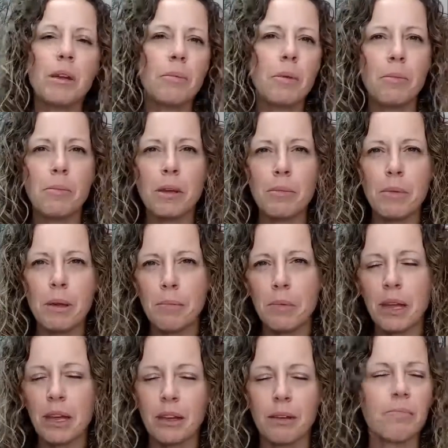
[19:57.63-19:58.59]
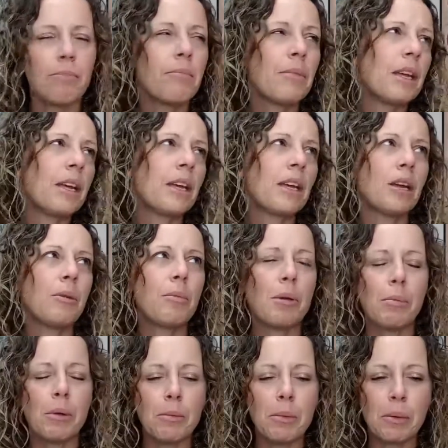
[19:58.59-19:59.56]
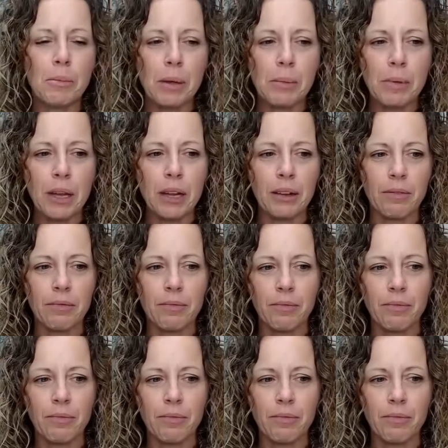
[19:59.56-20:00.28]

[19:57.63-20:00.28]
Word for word: me, me, me, me, me, me, me, me, me, me.